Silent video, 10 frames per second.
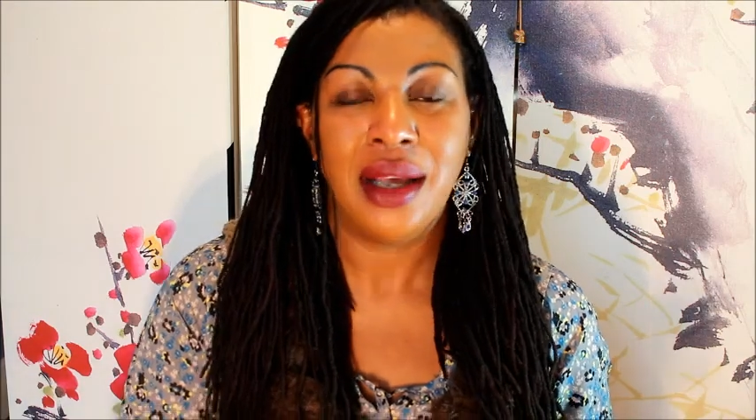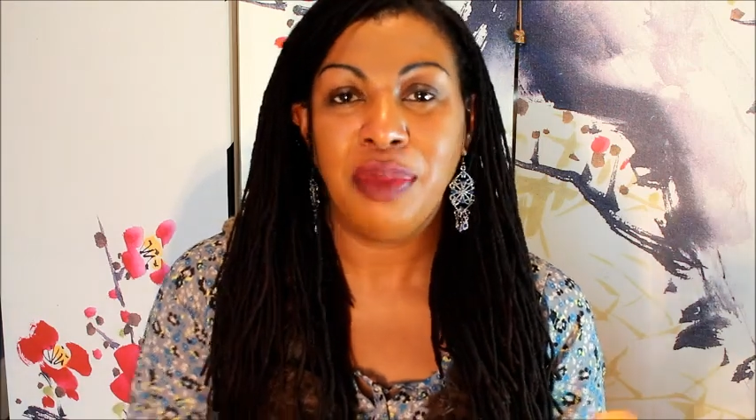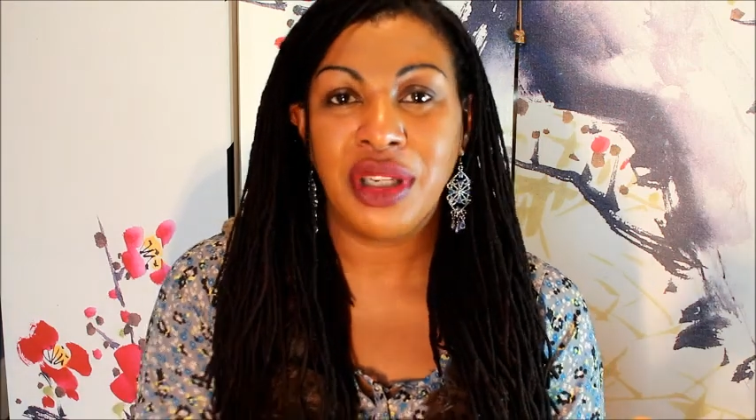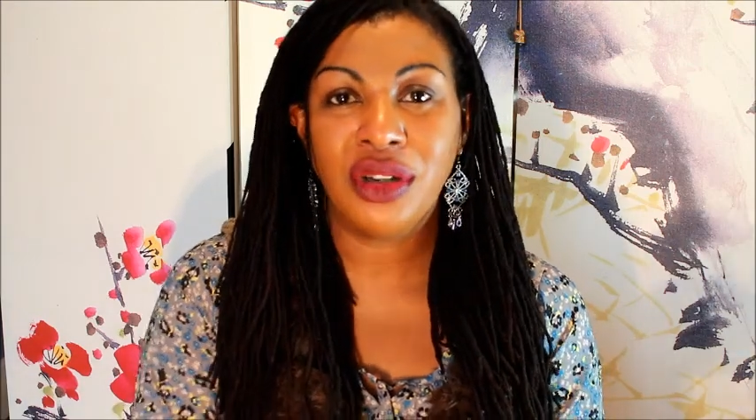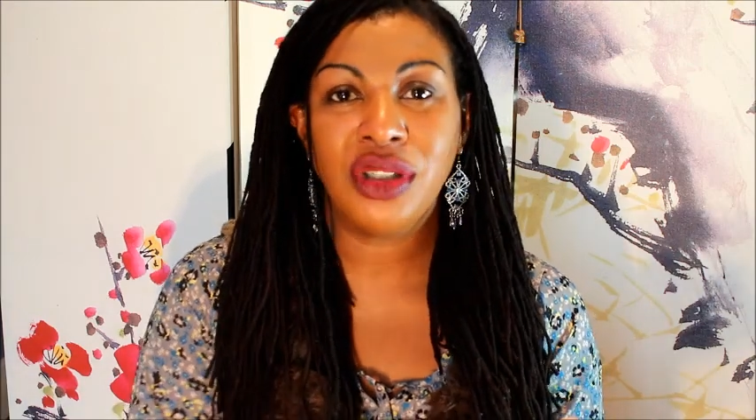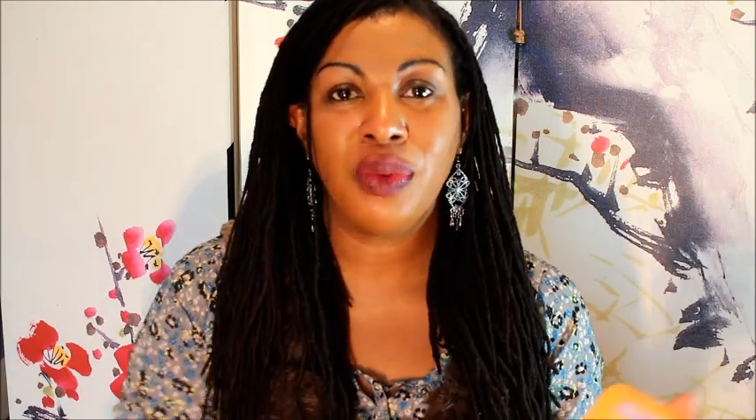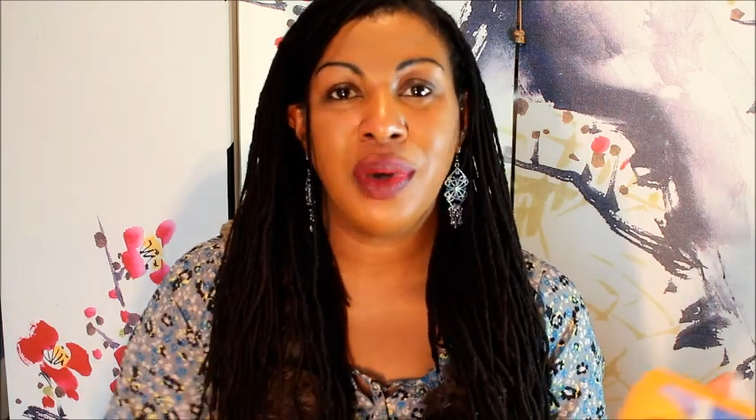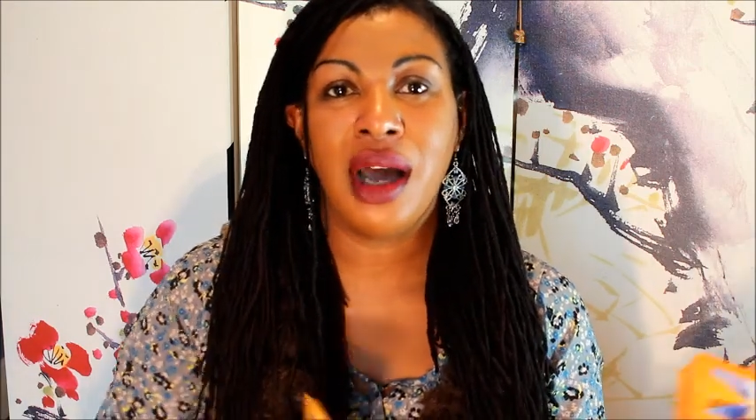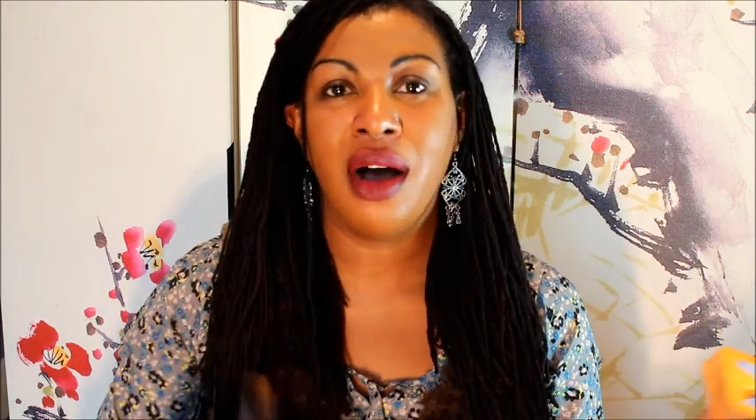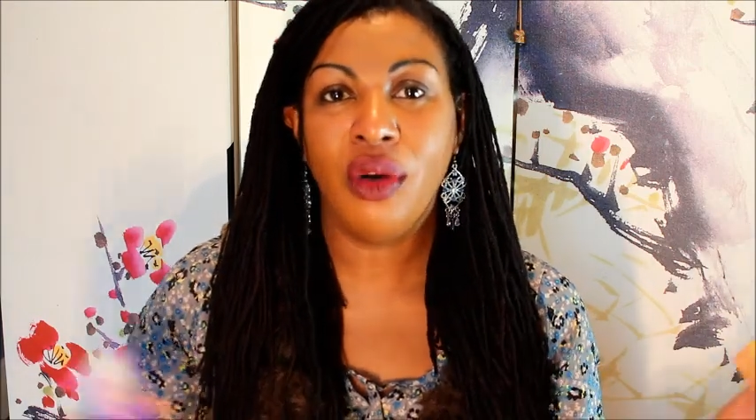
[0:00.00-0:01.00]
because
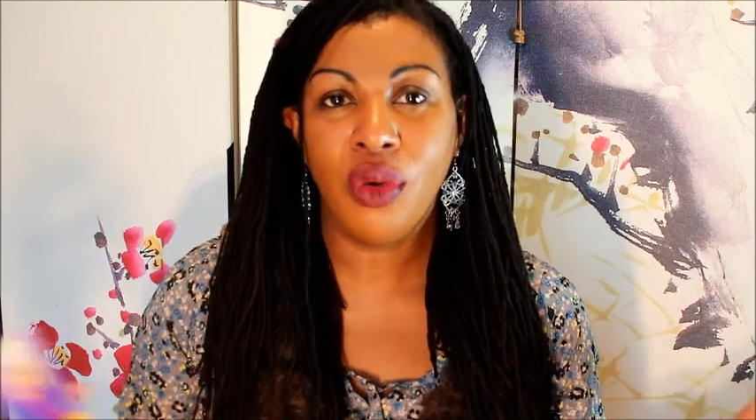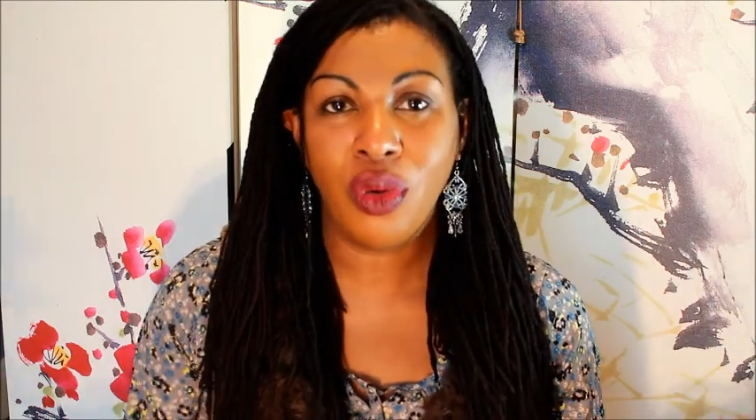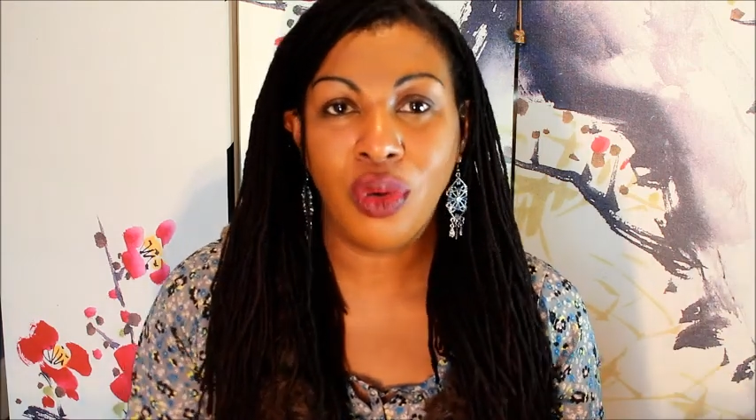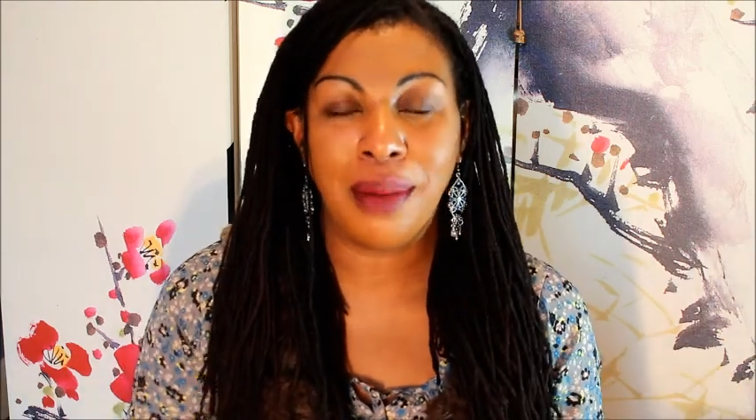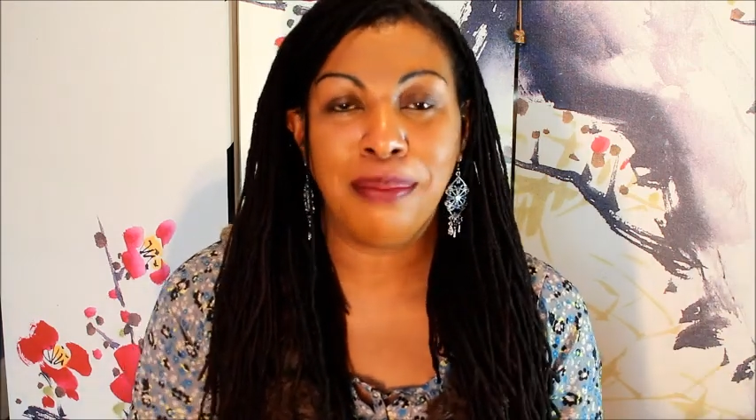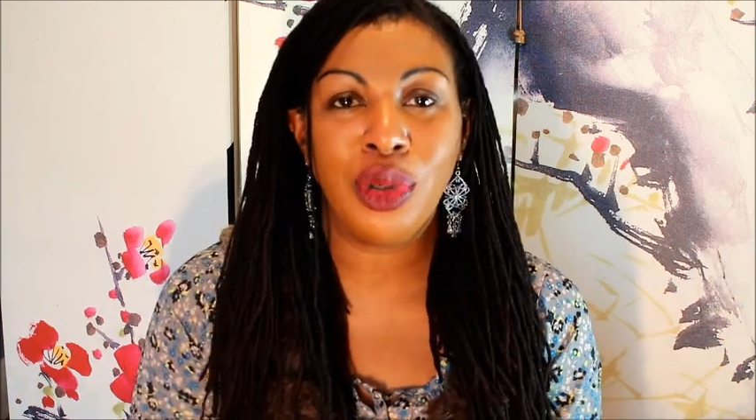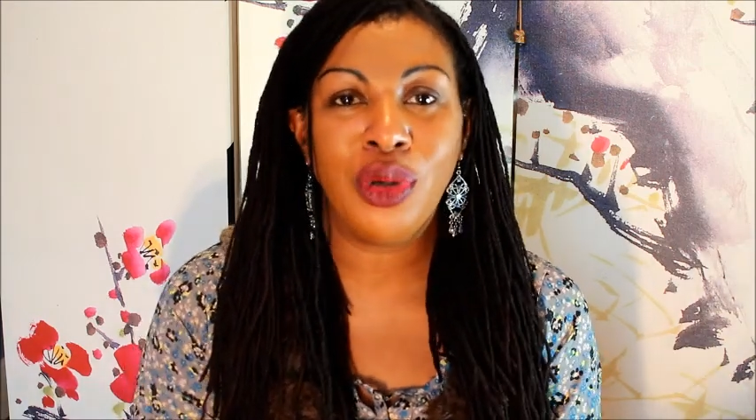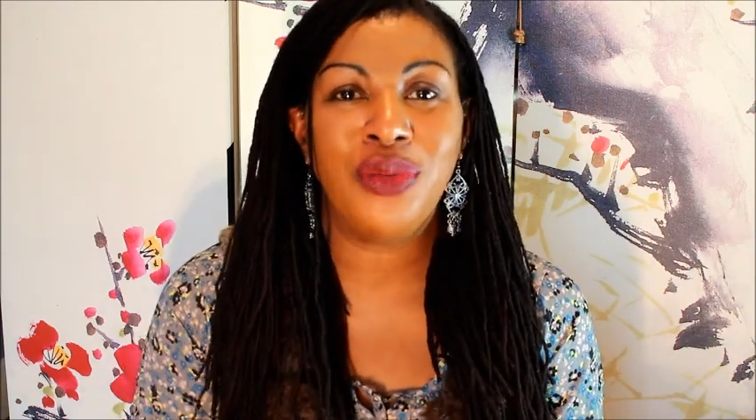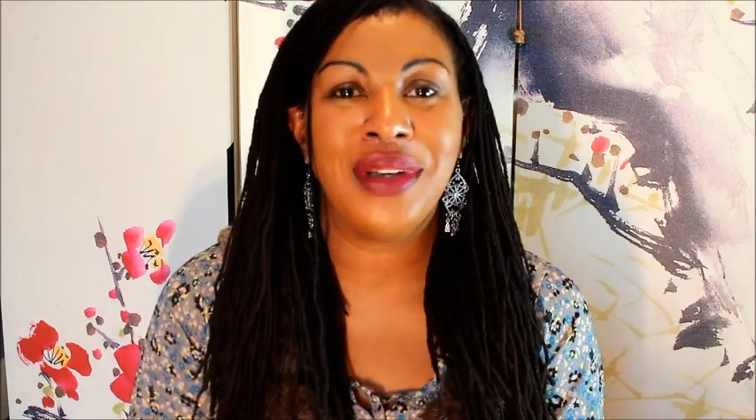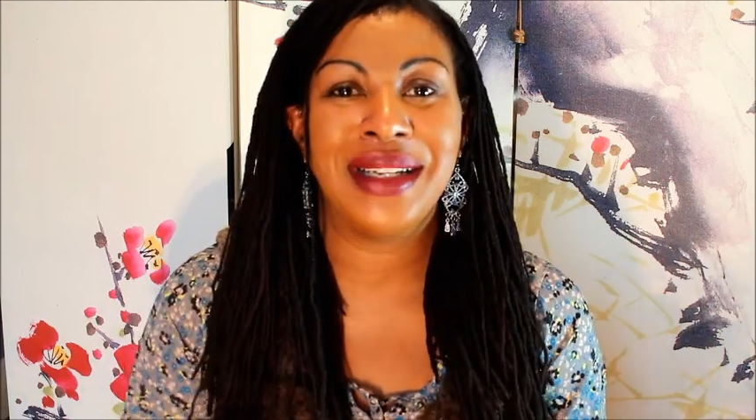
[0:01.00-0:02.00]
we are all
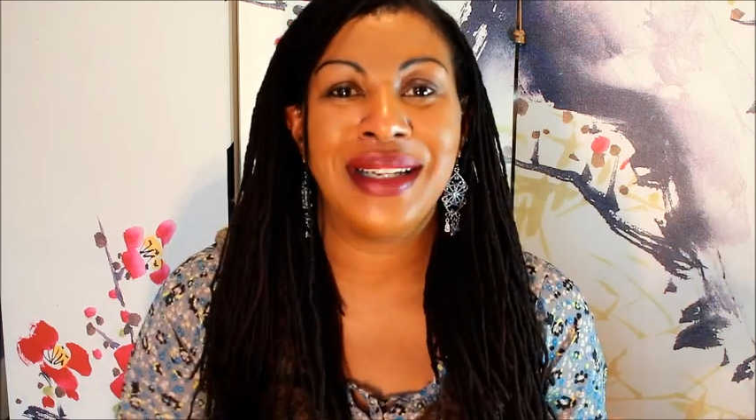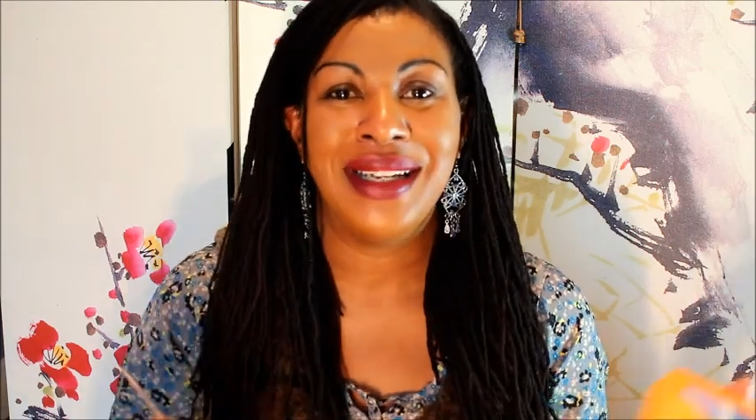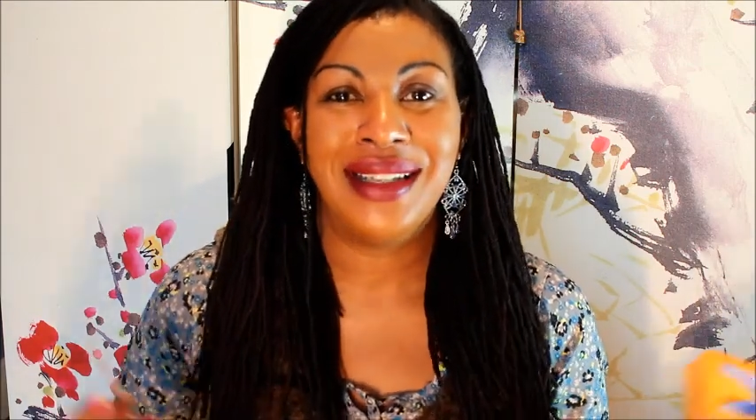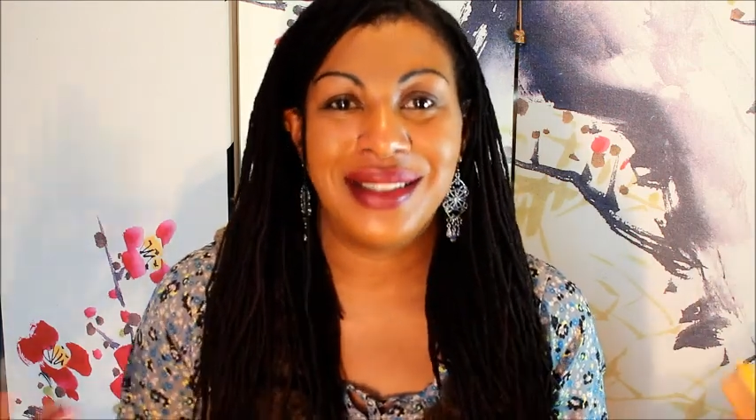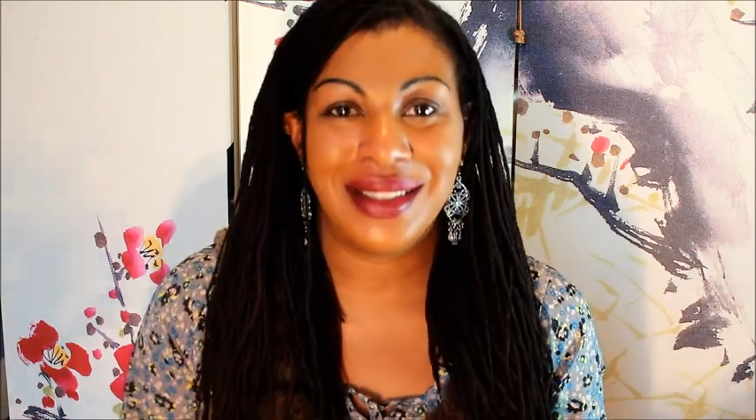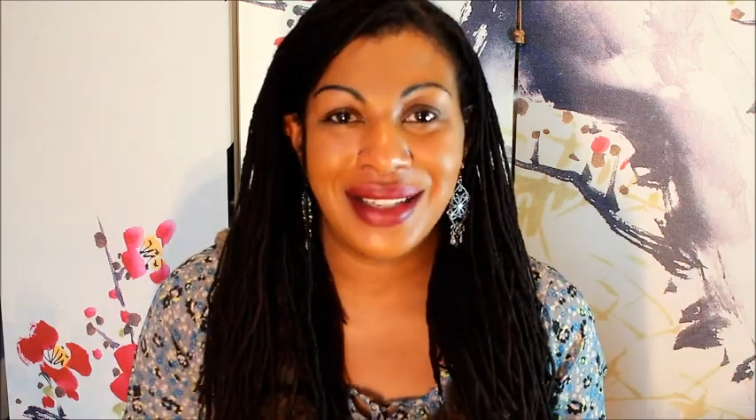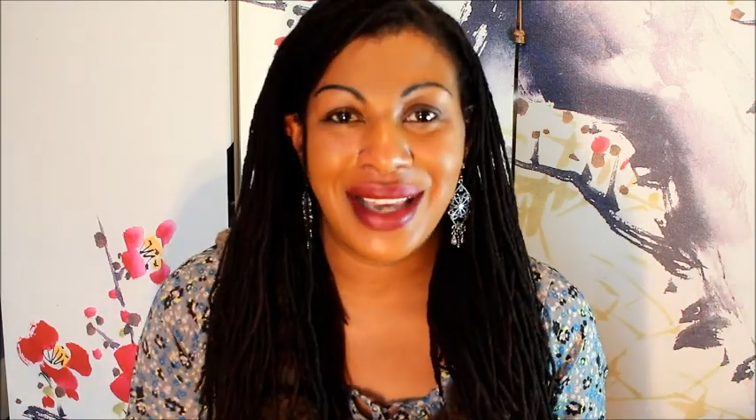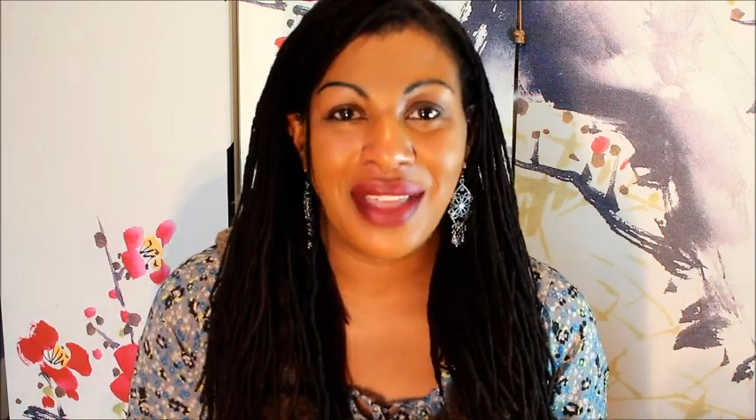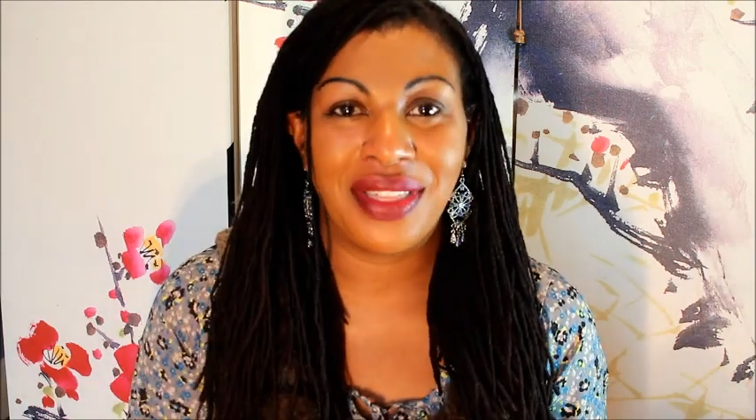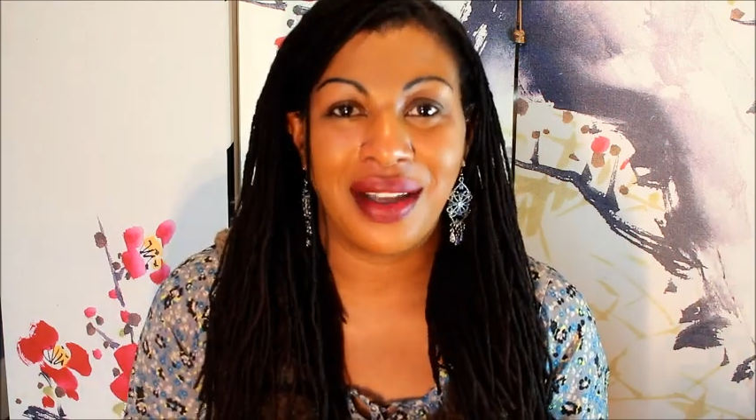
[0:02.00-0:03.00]
moving
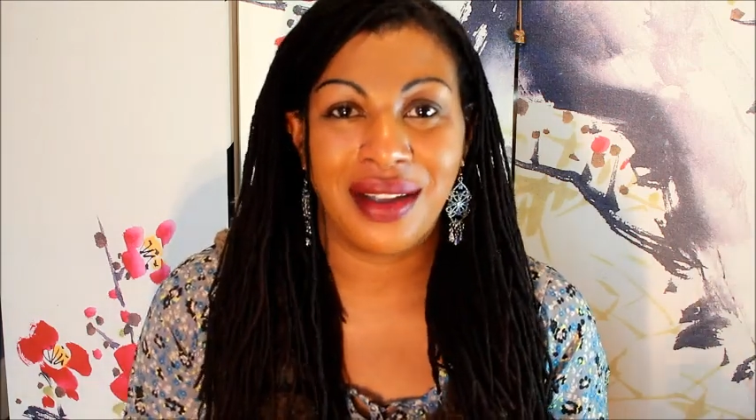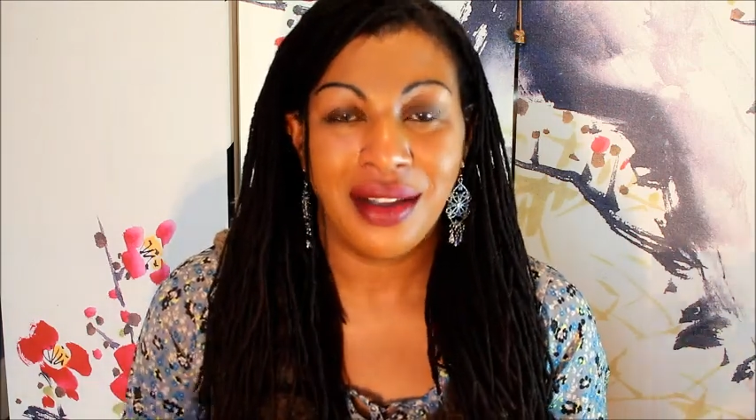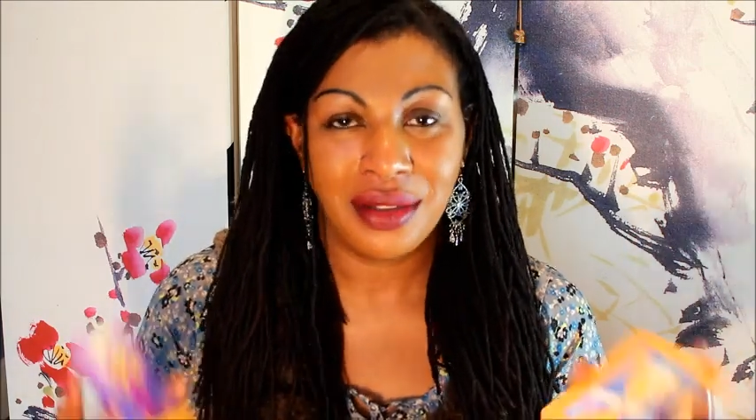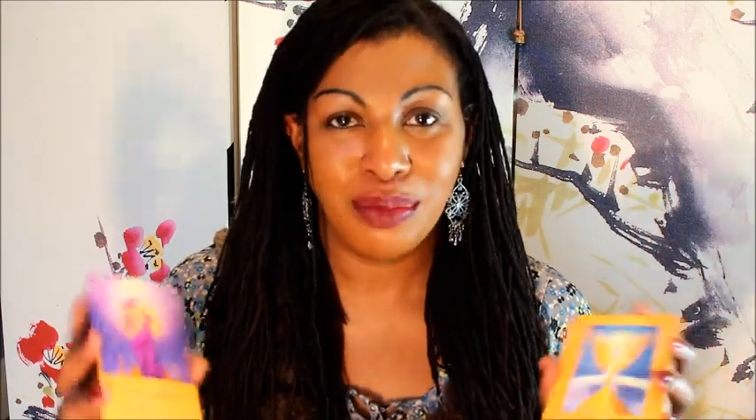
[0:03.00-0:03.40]
together,